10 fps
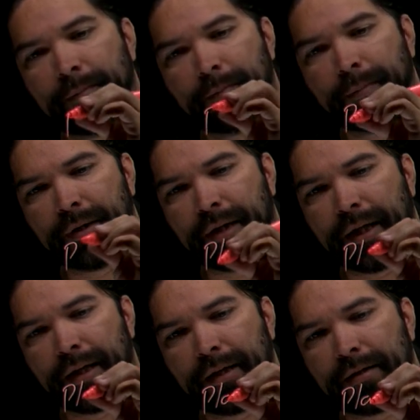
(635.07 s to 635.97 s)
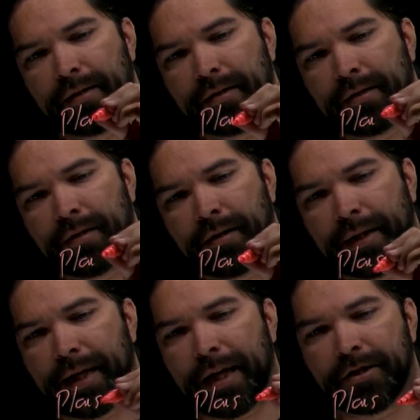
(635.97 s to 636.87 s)
plans,
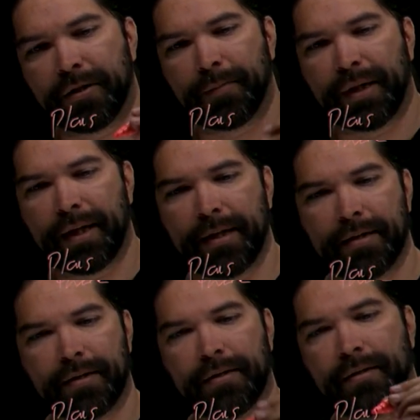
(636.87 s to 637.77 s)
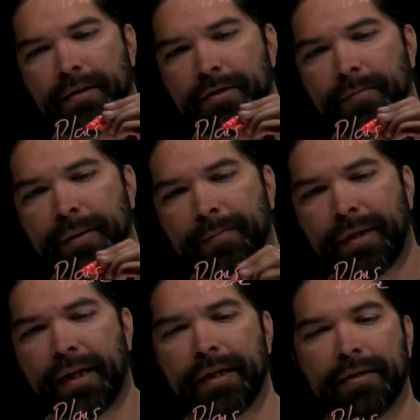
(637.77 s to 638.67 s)
like action plans, that should be
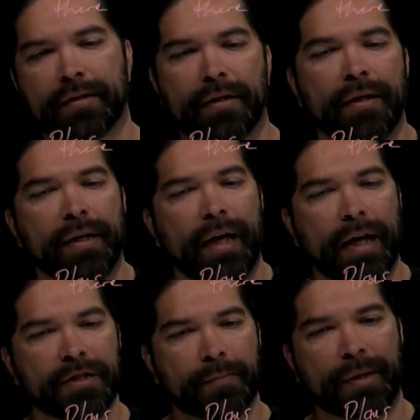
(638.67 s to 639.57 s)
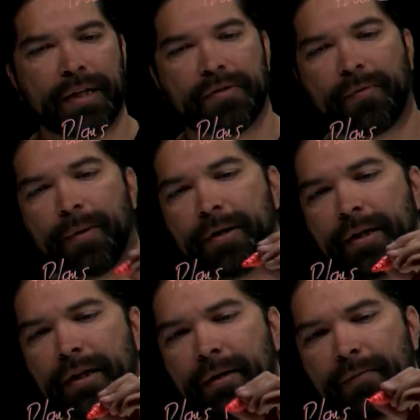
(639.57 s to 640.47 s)
plans. Action plans for
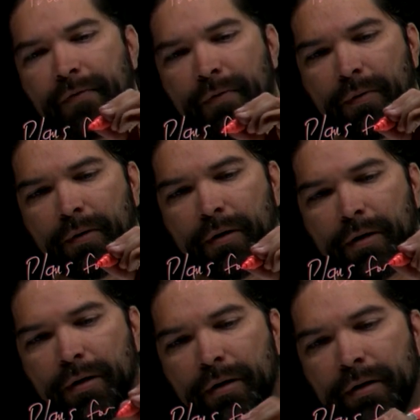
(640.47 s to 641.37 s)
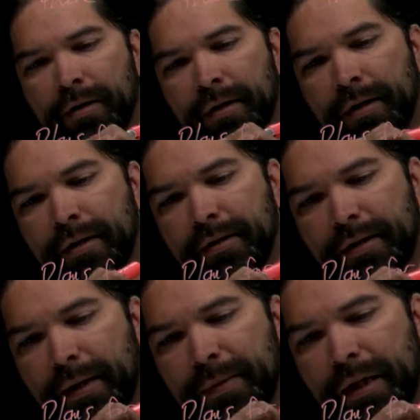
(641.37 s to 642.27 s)
partying, for
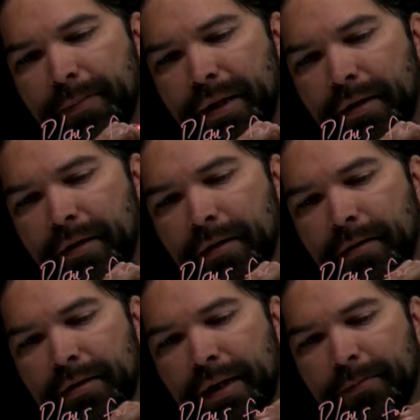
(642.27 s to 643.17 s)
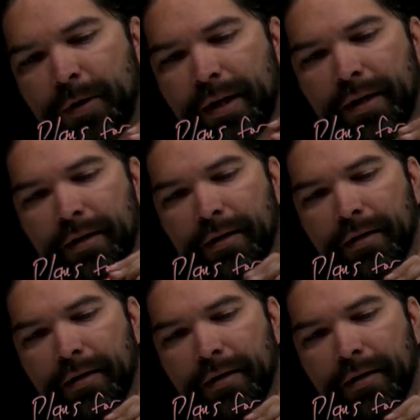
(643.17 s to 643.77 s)
timekeeping, time tracking.